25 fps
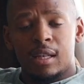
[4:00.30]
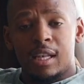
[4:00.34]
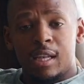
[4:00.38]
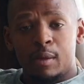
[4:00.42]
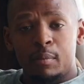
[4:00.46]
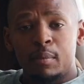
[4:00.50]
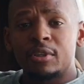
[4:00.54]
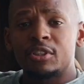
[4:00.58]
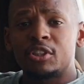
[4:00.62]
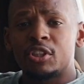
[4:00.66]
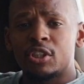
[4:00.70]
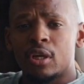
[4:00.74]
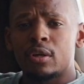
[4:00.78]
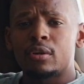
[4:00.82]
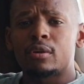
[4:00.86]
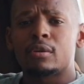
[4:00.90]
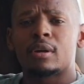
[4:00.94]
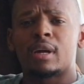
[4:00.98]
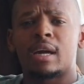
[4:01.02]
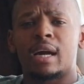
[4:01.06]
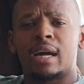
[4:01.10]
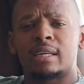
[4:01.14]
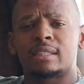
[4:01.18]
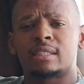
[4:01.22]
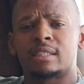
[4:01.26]
let me show you
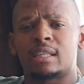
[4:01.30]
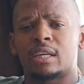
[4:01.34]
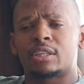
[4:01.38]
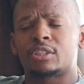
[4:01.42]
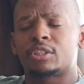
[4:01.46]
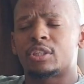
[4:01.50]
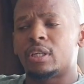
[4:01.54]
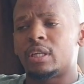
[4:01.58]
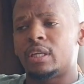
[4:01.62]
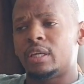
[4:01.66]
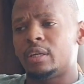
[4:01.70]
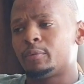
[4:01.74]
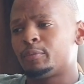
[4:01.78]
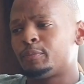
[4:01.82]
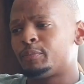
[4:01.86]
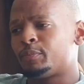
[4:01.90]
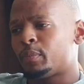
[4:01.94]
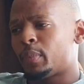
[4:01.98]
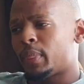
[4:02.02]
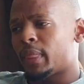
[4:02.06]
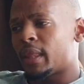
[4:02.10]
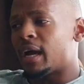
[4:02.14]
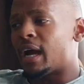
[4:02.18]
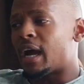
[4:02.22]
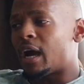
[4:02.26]
guys actually
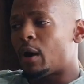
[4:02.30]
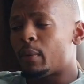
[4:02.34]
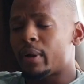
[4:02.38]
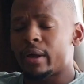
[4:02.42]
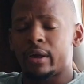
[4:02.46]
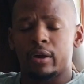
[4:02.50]
how